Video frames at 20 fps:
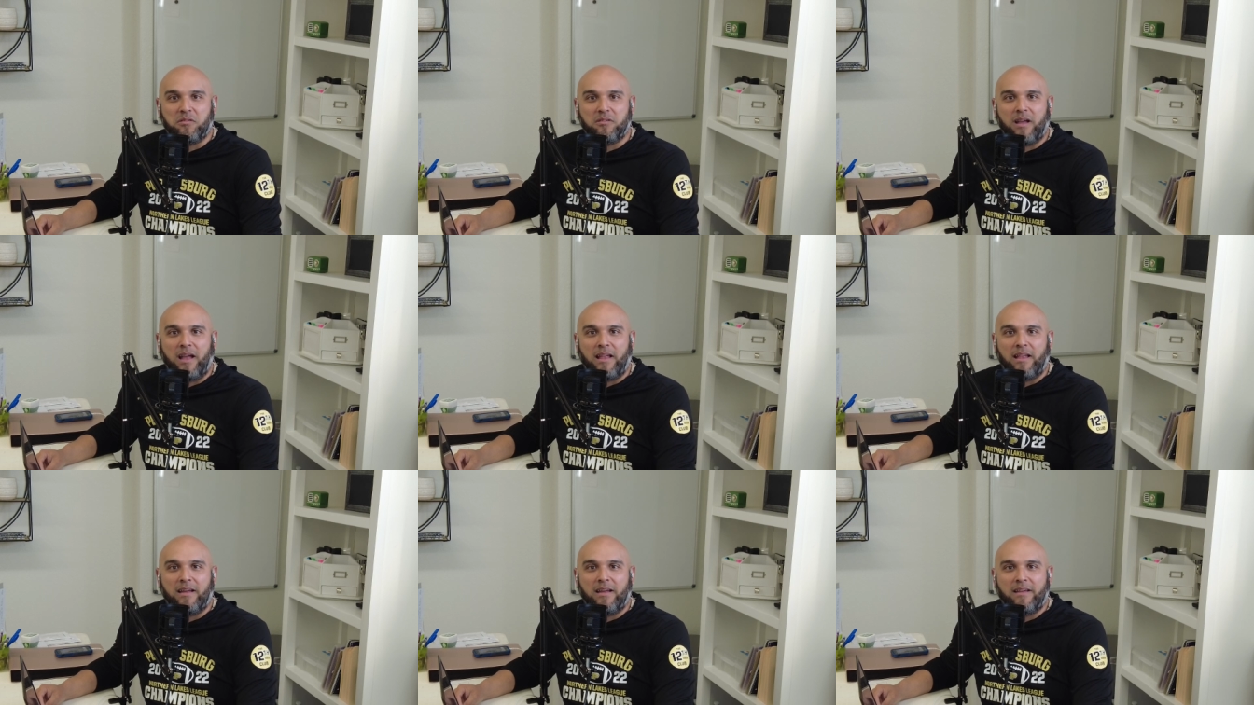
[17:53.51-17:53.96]

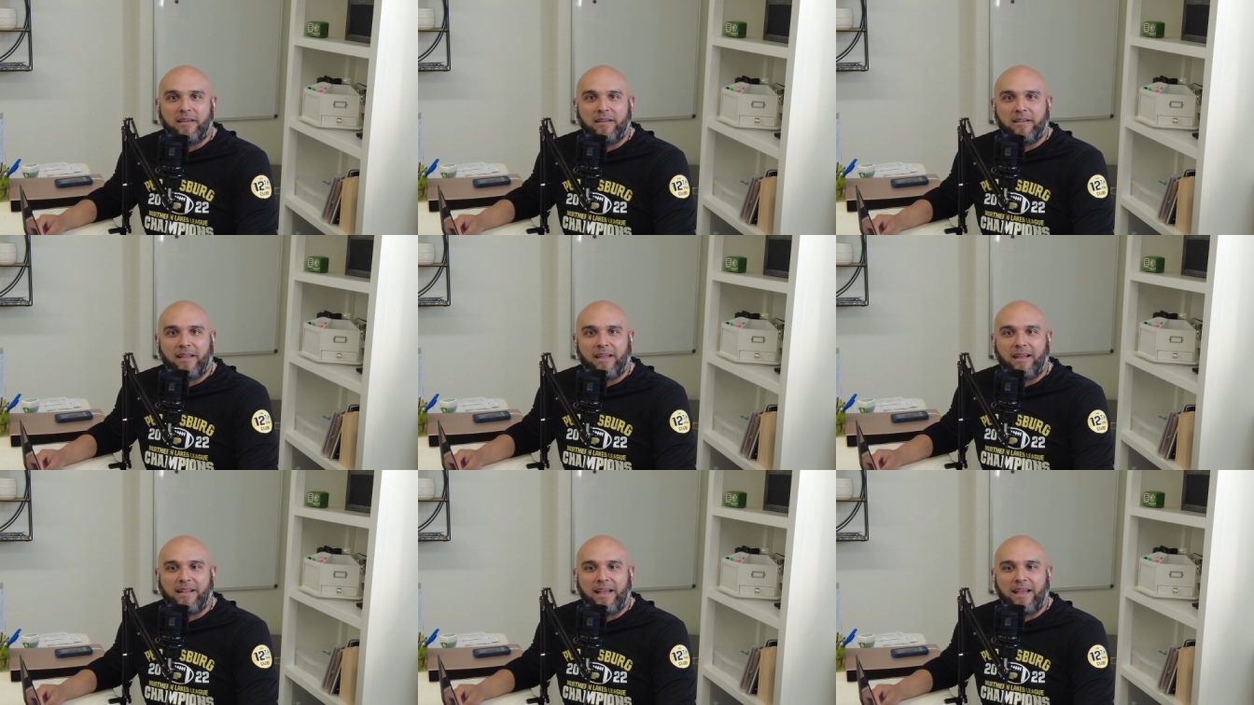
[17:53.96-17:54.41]
I, I you know I
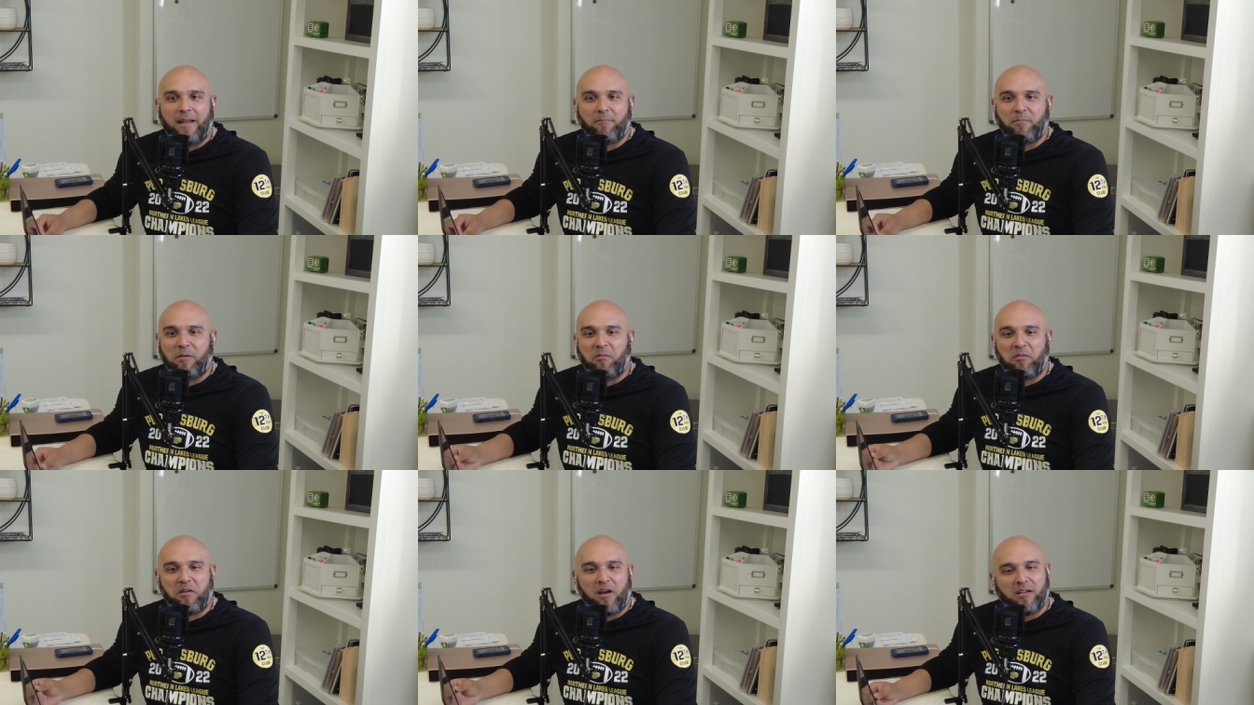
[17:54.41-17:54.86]
like that. But
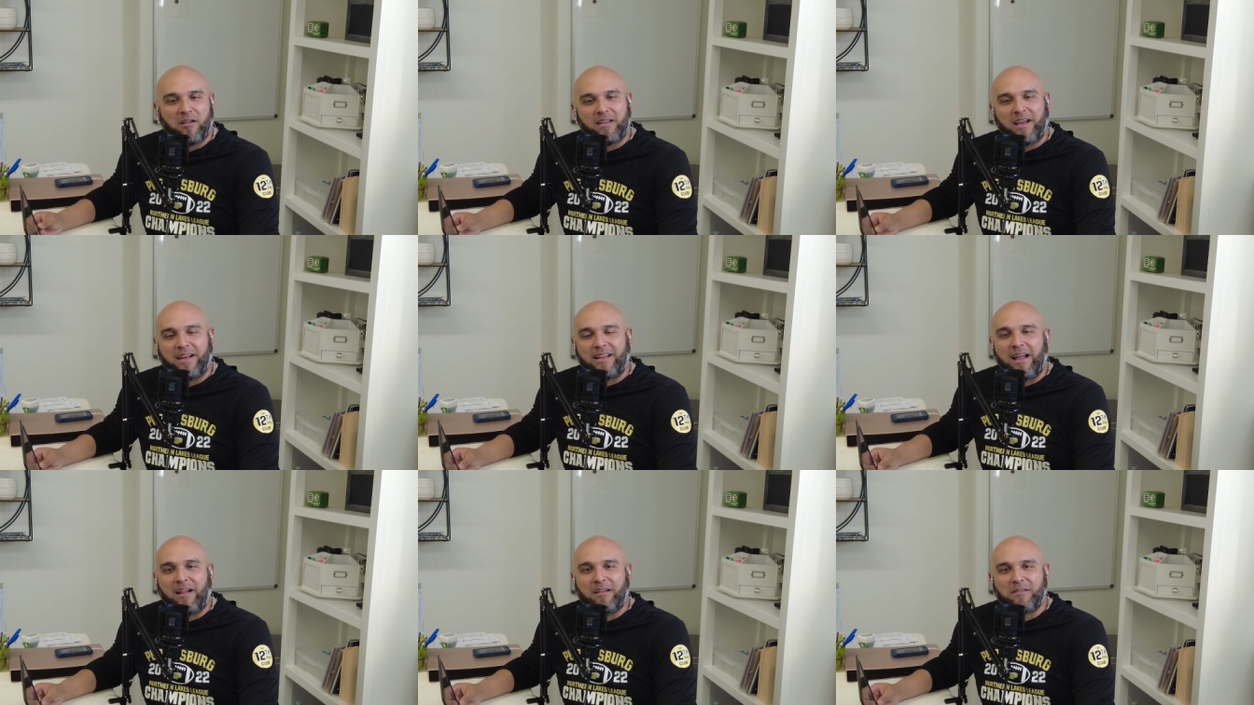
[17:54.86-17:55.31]
we were all
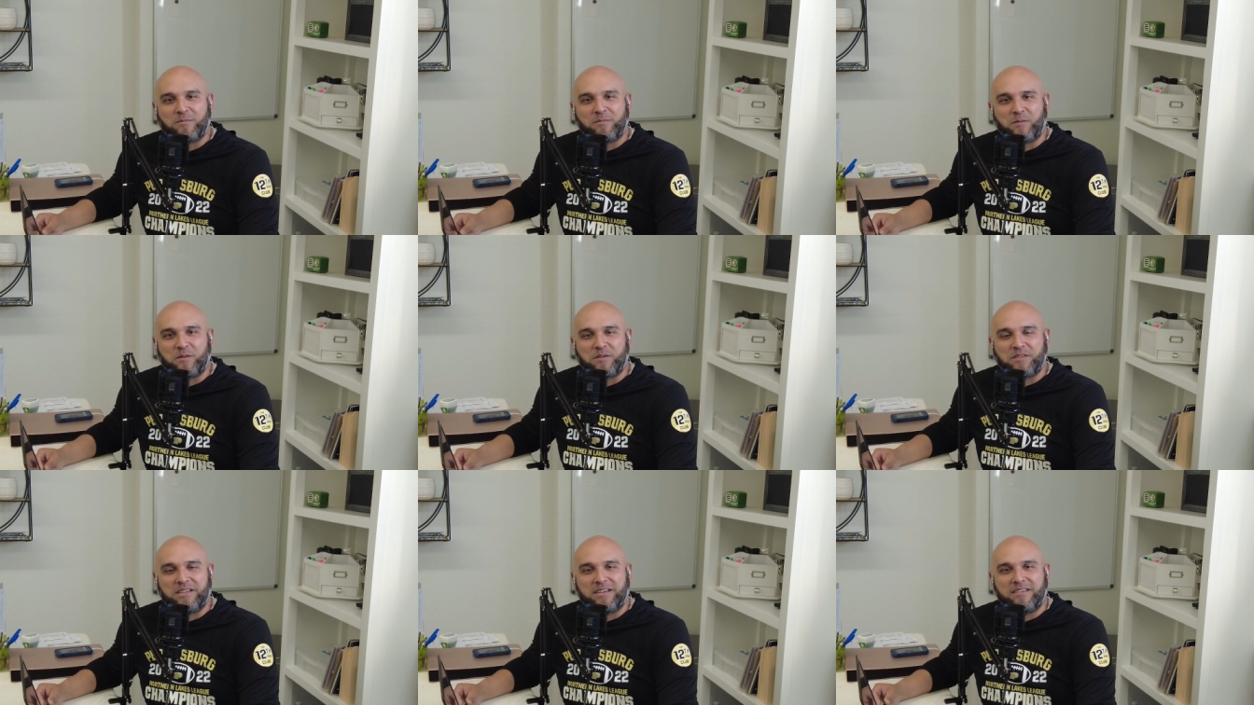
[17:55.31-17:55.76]
decked out in
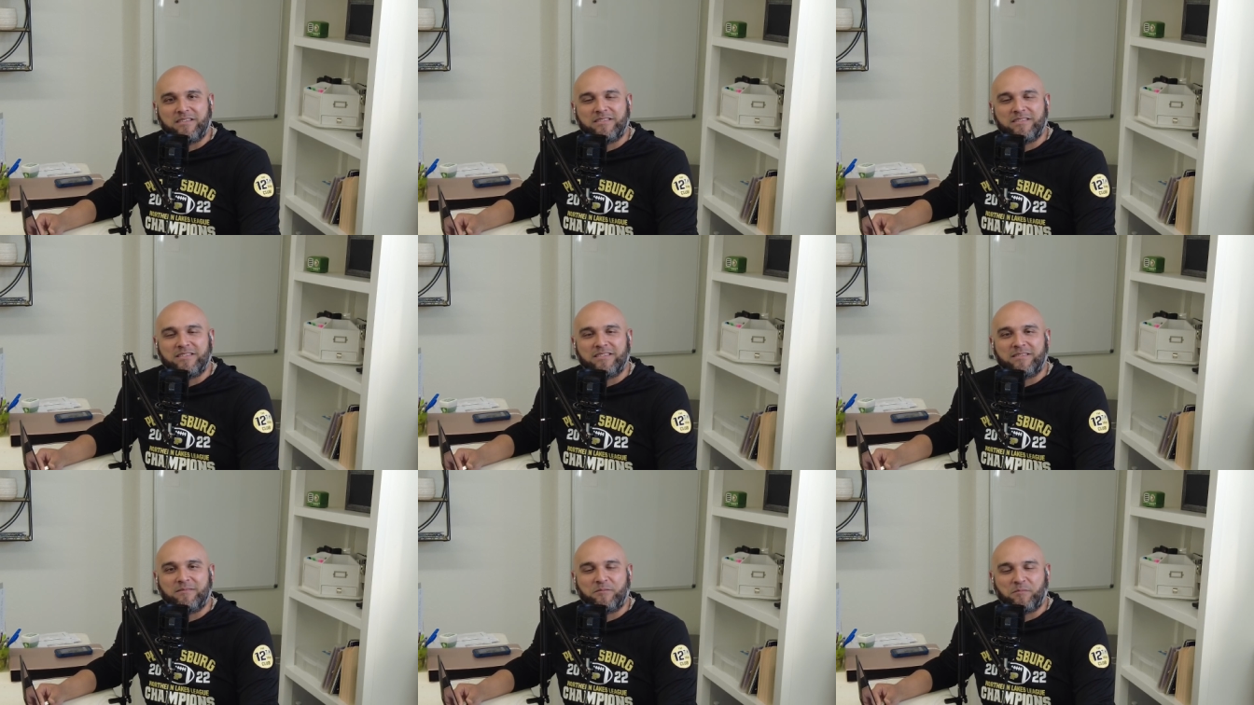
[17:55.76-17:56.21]
Spurs gears,
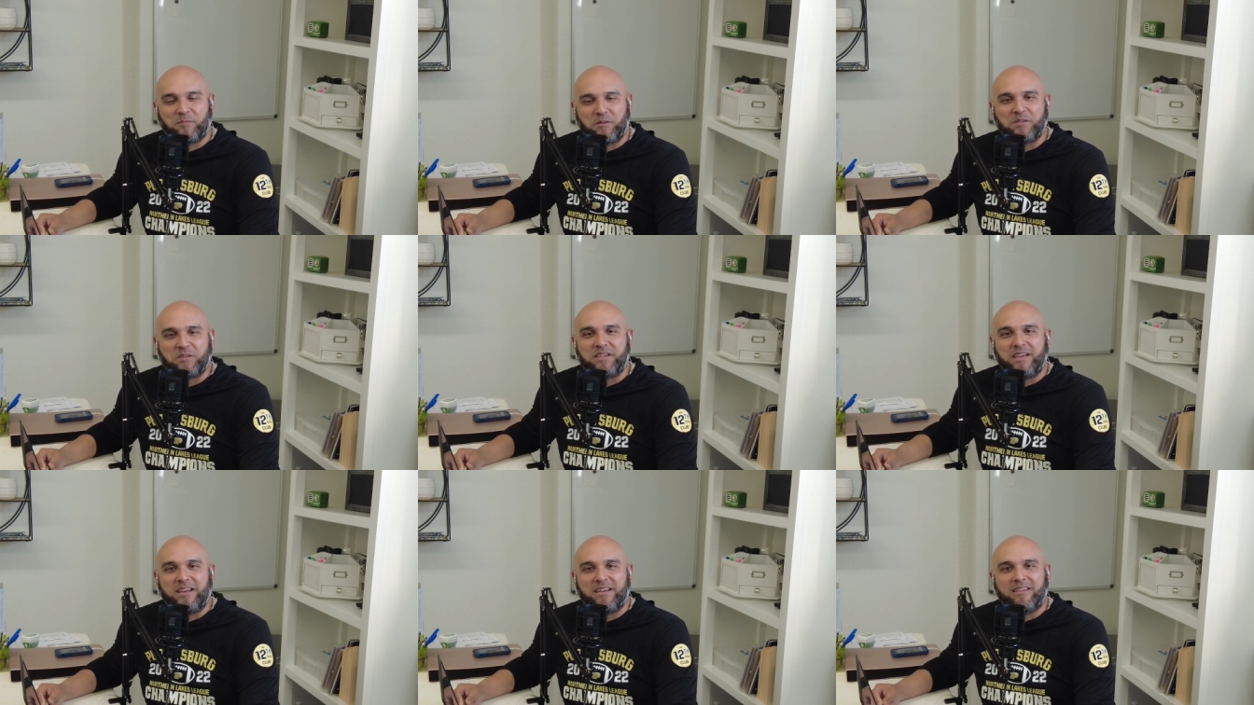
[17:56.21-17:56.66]
Spurs
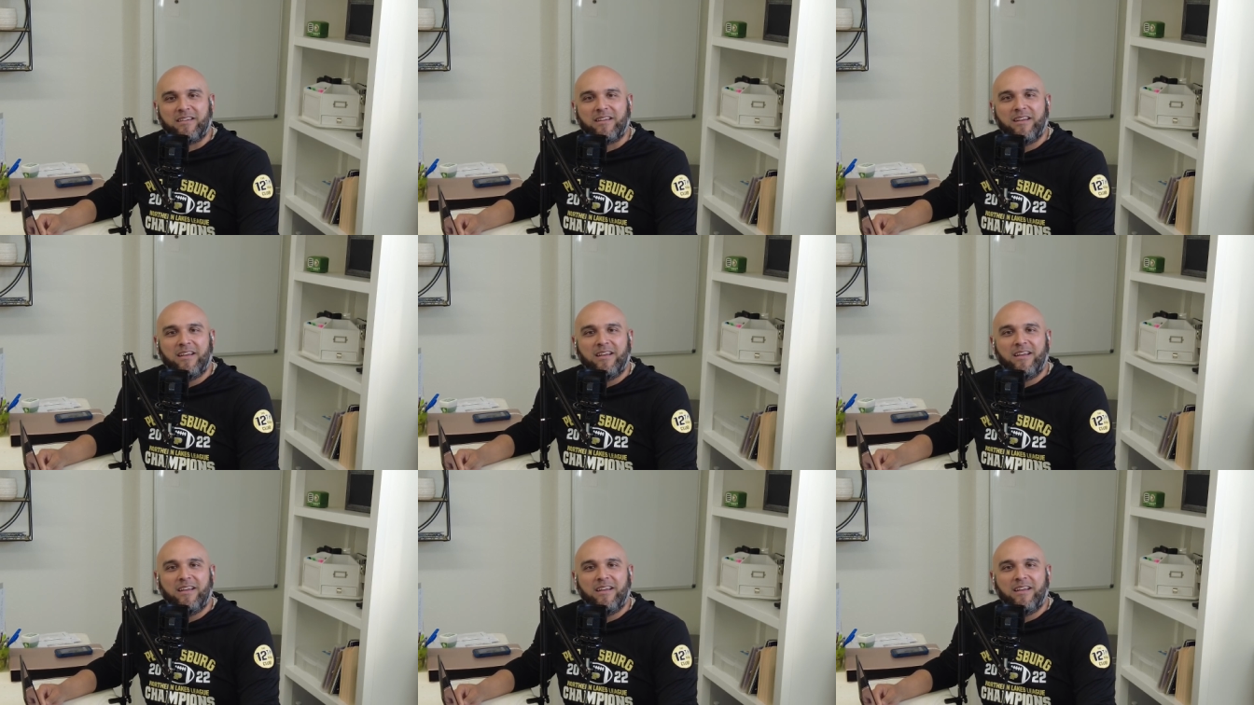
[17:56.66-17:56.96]
gear.